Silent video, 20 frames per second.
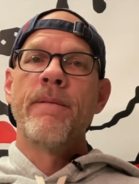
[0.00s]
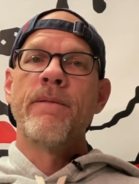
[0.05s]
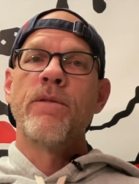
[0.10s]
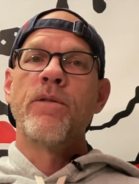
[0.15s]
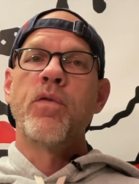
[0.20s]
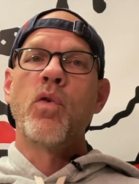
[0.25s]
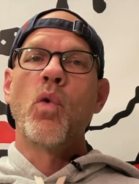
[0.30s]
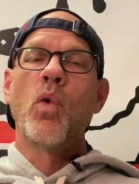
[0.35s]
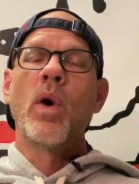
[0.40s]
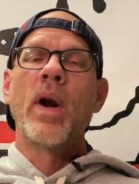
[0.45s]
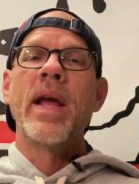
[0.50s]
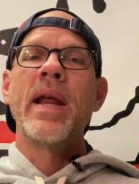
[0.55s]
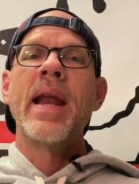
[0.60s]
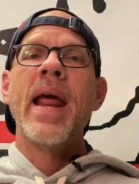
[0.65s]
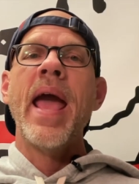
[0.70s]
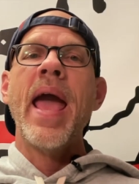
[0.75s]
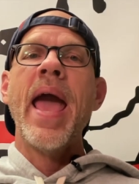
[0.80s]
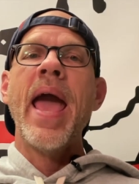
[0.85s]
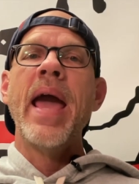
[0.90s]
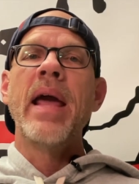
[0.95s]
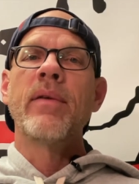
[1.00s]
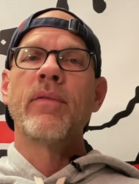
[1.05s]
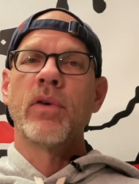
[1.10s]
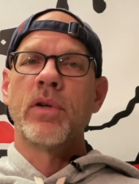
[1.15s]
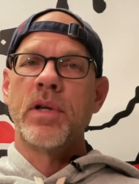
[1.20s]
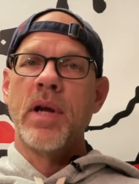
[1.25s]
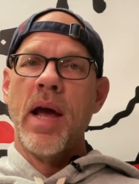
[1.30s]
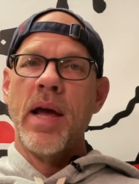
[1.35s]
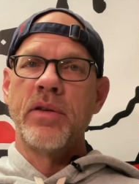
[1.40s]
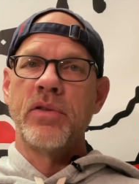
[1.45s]
for an
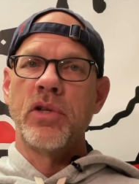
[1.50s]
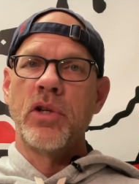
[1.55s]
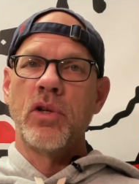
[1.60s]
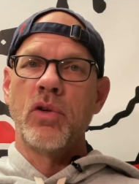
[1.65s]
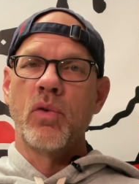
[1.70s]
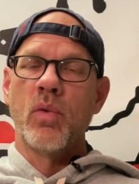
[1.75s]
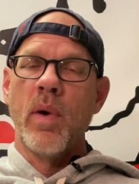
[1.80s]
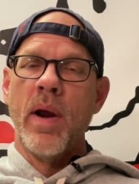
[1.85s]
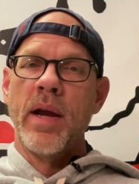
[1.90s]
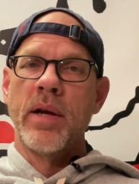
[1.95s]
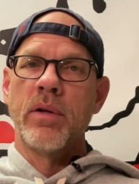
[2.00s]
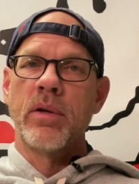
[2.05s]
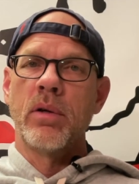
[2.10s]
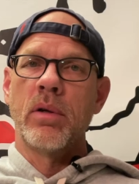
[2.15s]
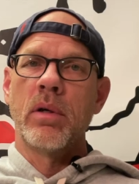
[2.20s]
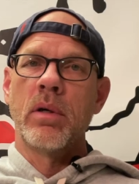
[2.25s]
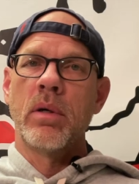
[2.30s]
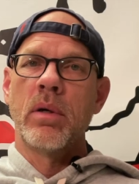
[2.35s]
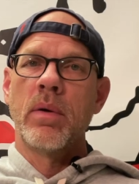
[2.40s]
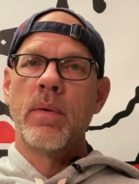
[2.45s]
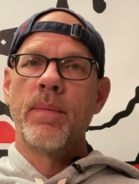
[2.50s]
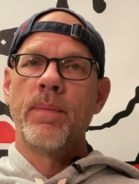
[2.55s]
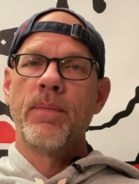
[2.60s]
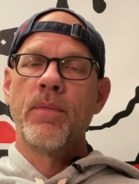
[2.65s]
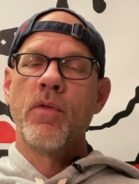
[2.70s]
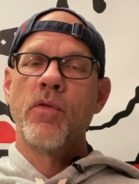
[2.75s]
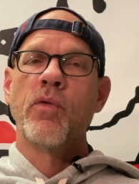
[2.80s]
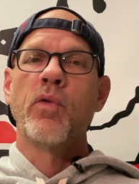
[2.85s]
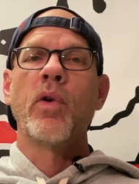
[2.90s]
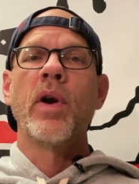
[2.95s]
advertising director
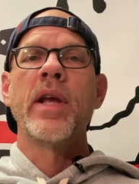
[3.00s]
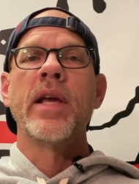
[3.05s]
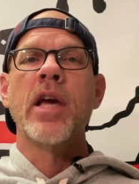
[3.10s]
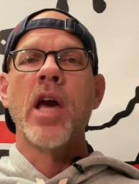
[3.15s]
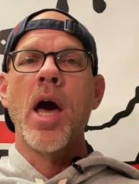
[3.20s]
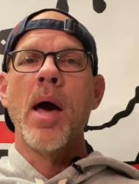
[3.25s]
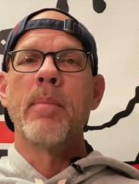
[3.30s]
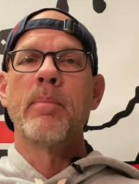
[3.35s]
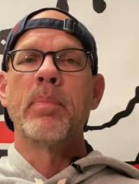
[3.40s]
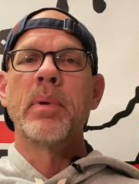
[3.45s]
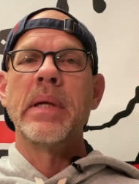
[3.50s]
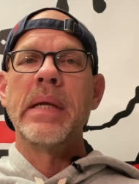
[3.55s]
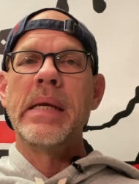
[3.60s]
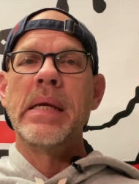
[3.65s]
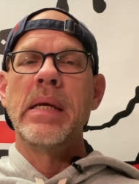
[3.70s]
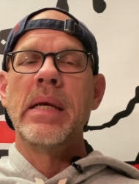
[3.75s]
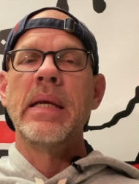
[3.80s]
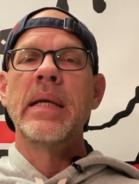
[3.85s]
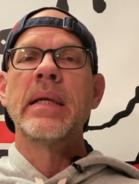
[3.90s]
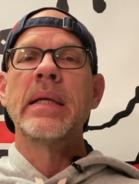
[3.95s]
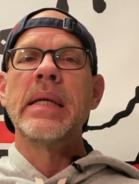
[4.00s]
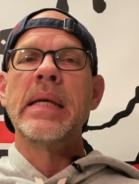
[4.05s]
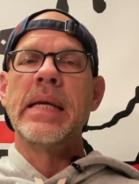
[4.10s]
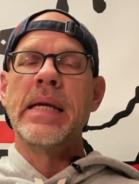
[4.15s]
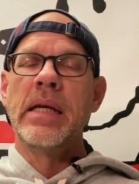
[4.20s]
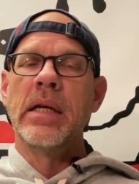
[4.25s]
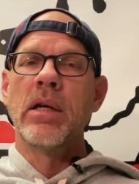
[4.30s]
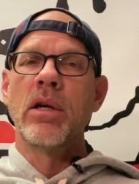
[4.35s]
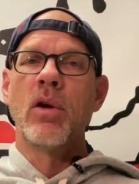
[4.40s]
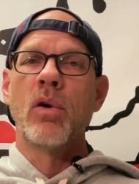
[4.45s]
for a company in
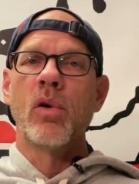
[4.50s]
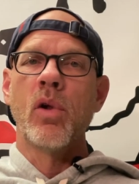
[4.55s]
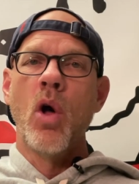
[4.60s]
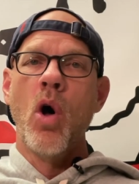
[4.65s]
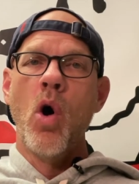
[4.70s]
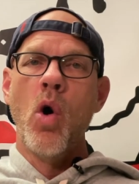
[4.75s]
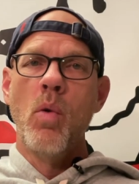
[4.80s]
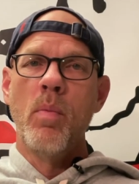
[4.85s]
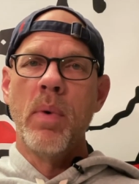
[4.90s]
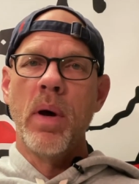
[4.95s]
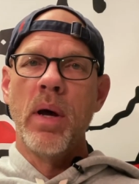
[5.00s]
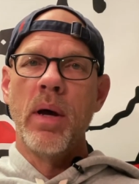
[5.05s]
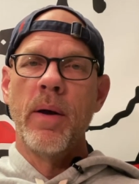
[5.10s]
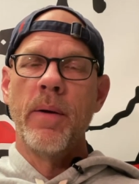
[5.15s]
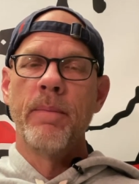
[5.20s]
Enid, Oklahoma.